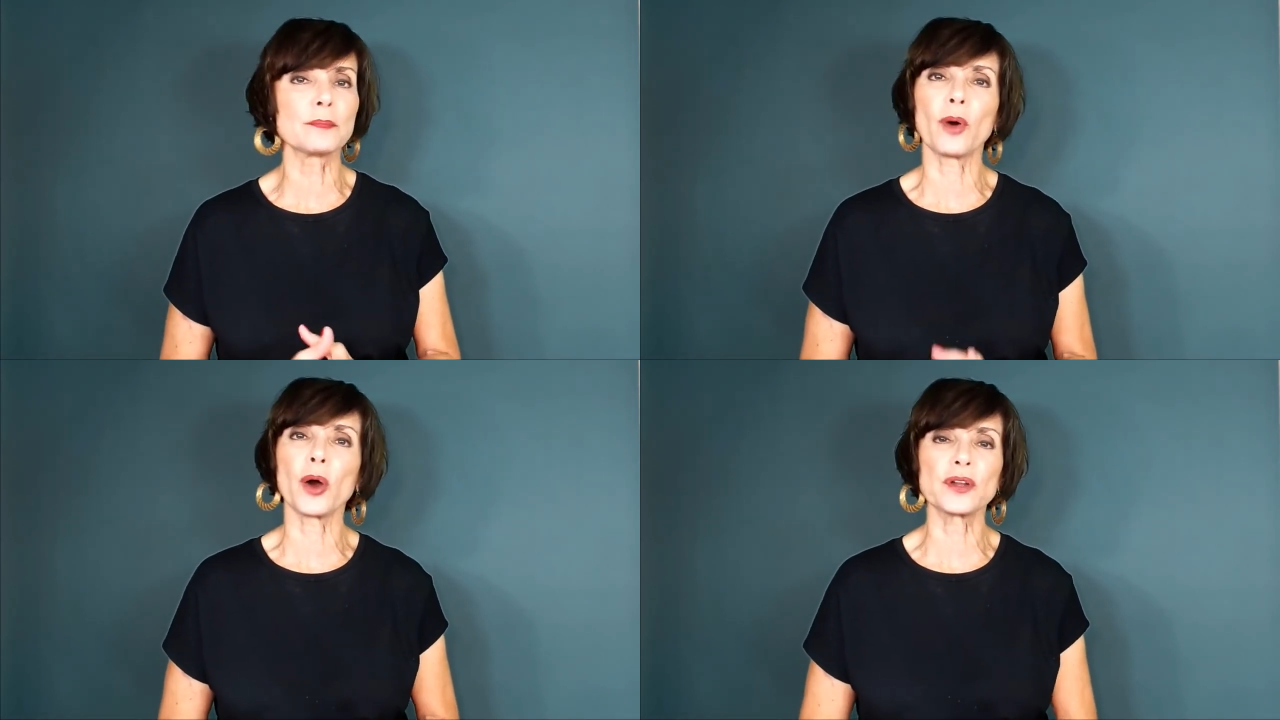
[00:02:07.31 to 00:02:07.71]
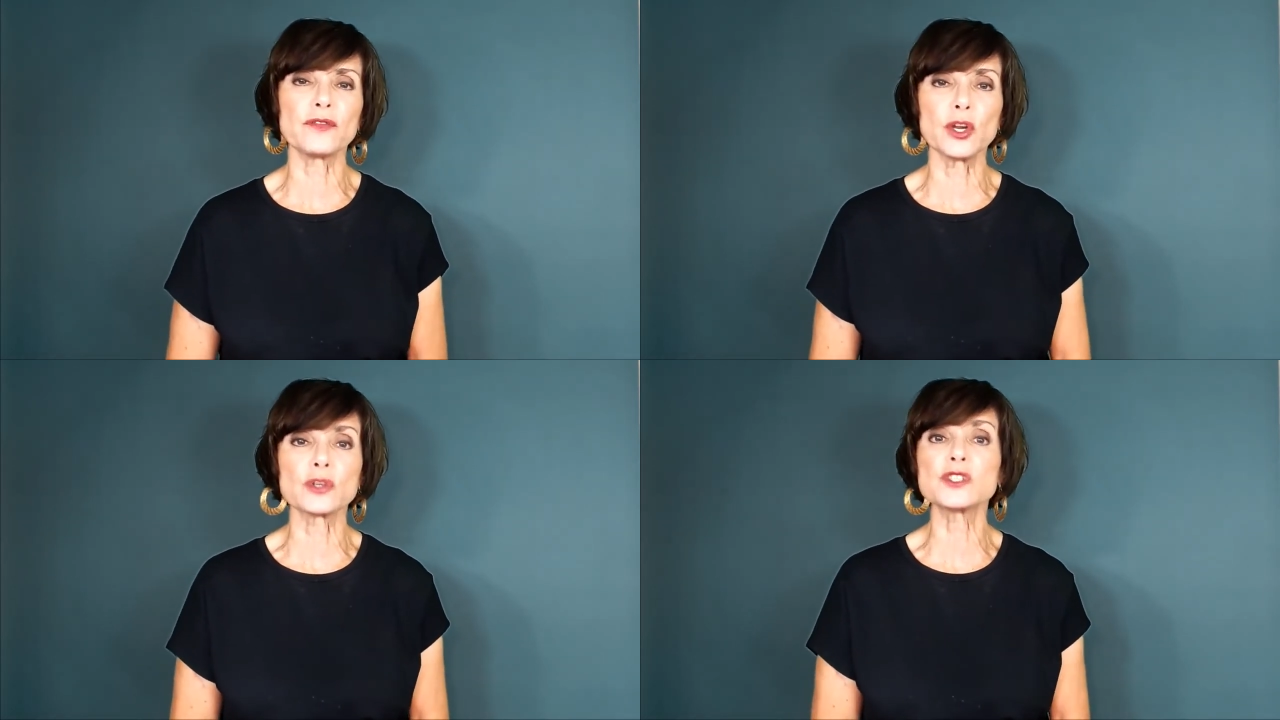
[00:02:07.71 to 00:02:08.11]
part of
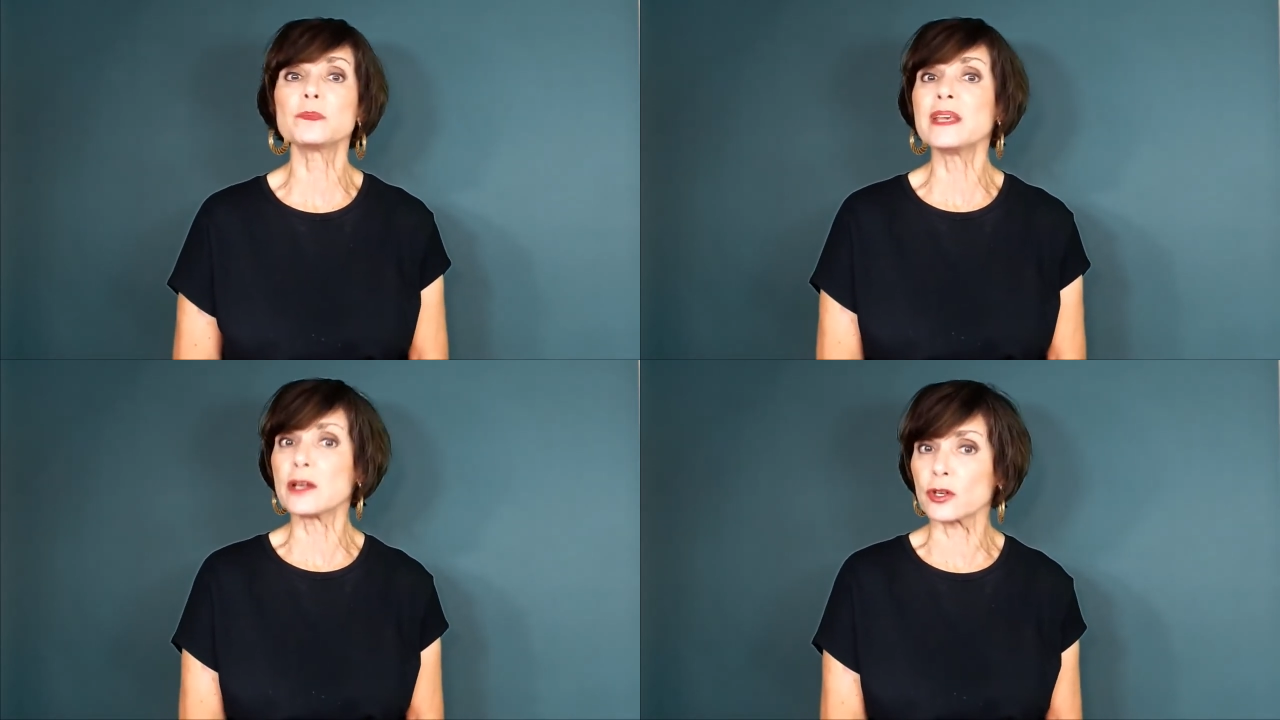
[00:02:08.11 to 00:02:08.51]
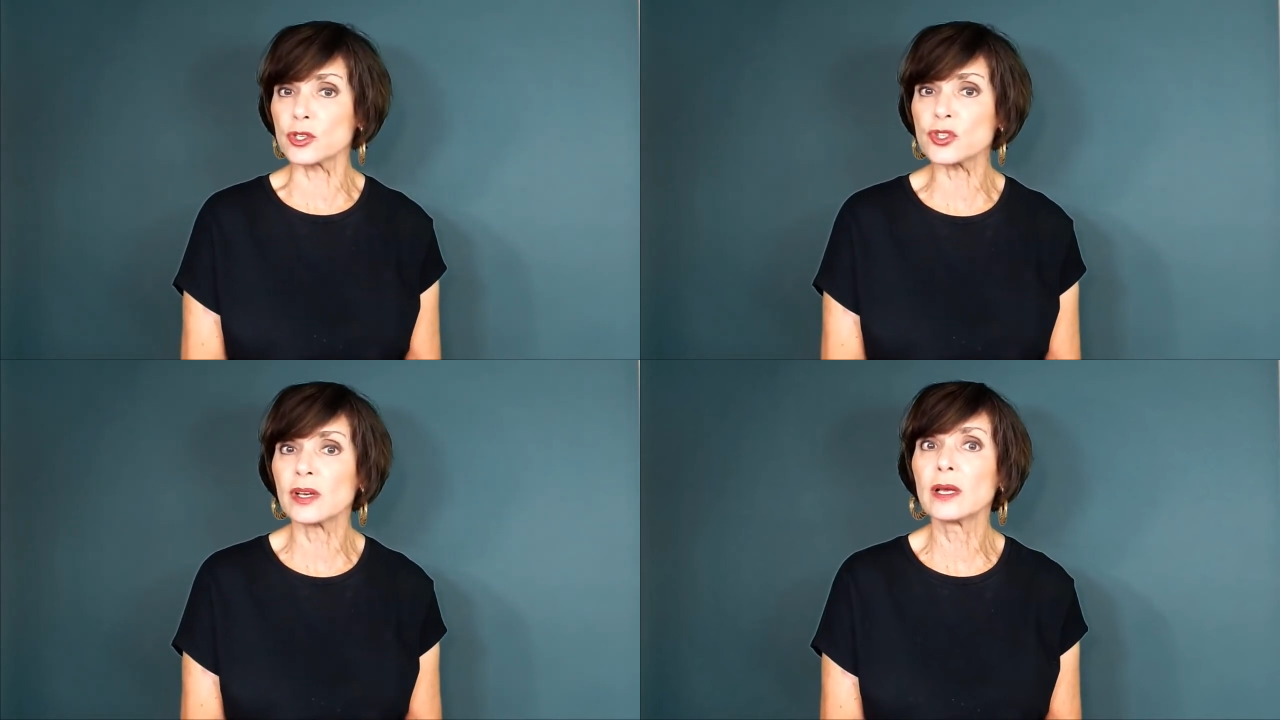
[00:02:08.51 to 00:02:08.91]
your
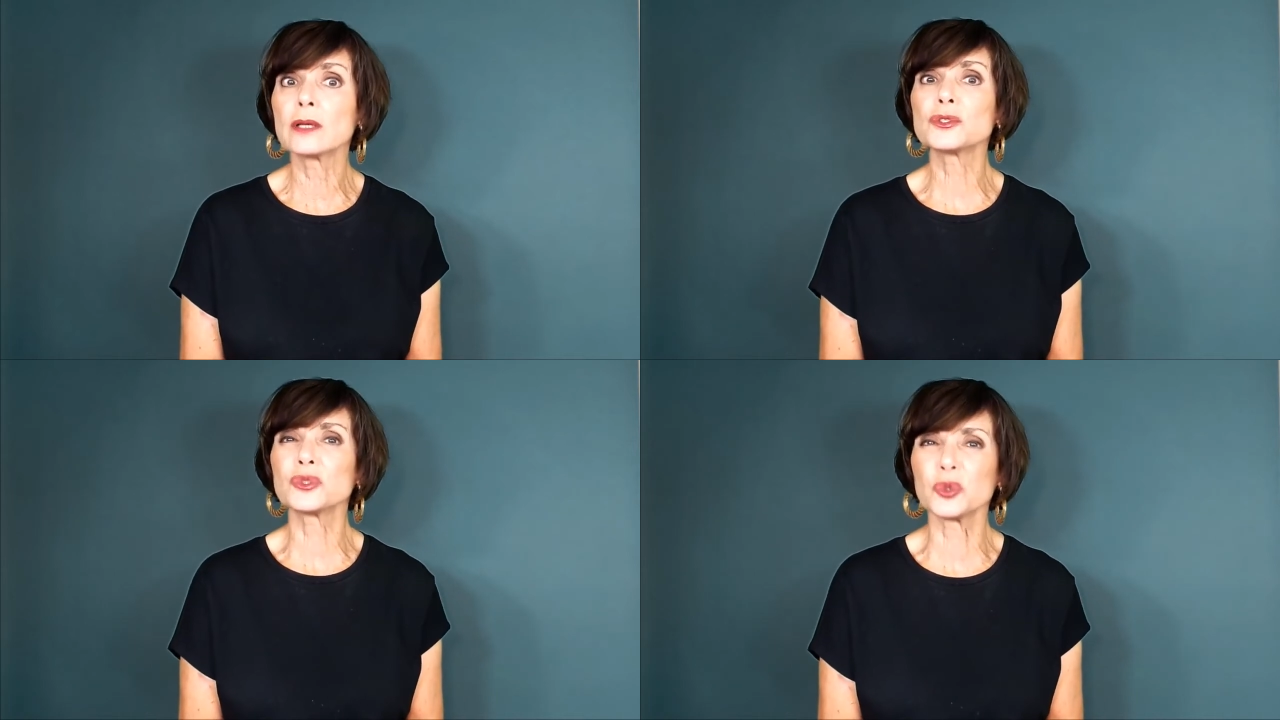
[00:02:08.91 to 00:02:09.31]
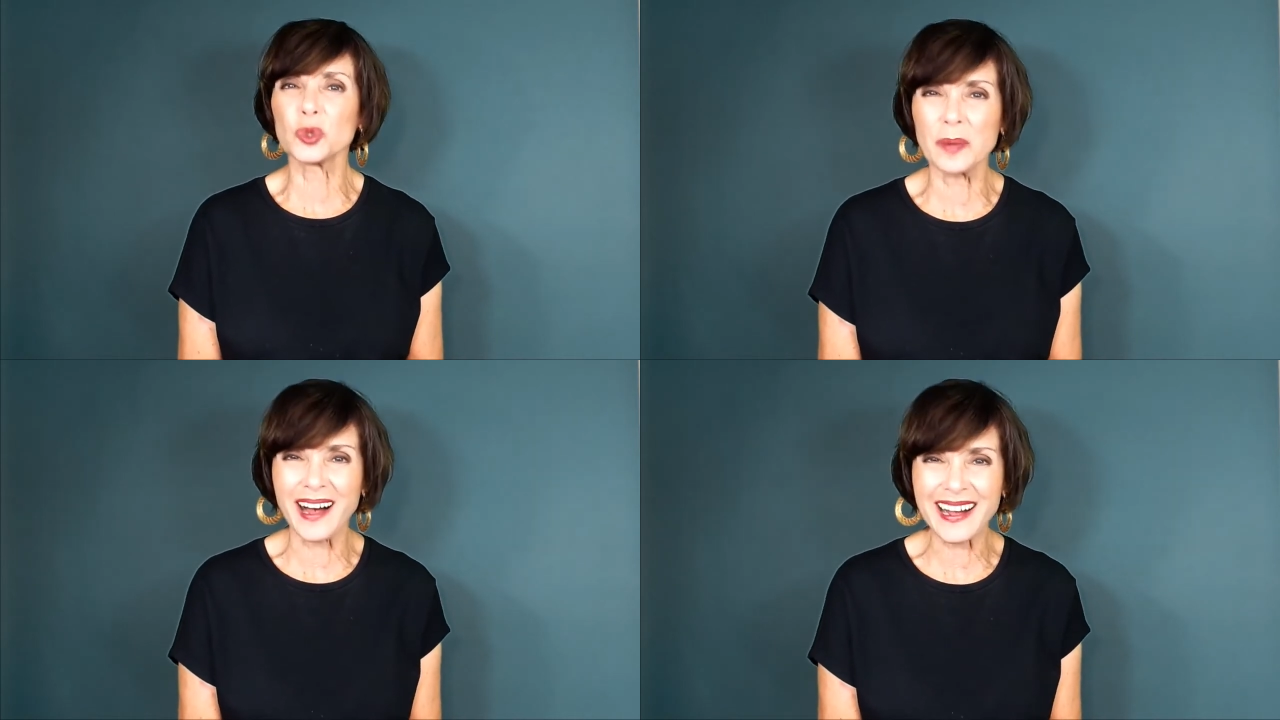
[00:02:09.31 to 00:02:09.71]
speaker's
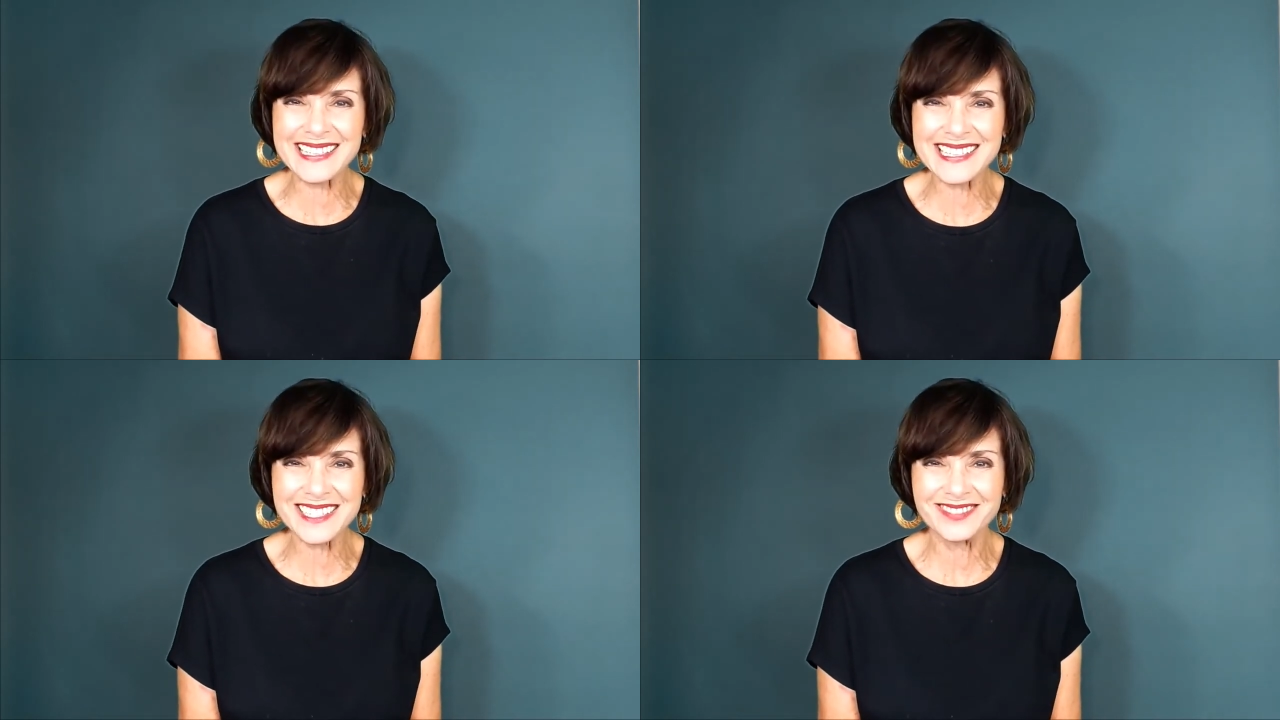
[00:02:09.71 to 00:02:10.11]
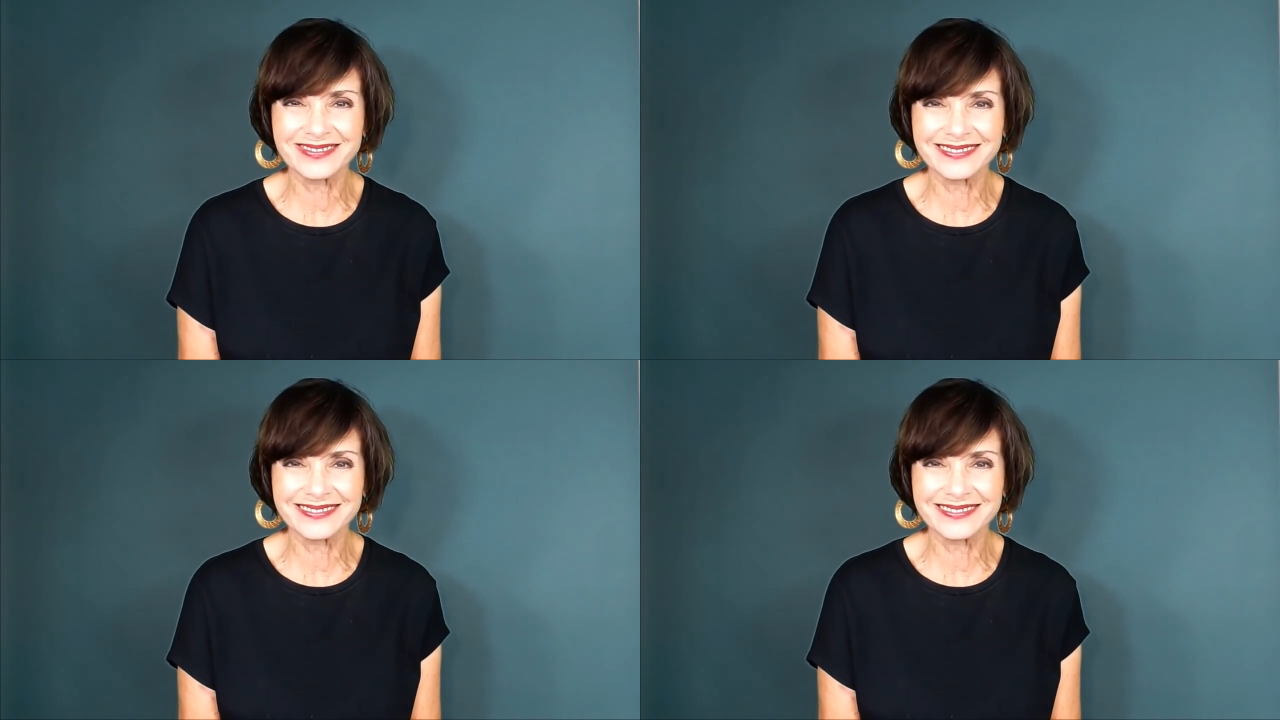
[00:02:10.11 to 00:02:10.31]
toolbox.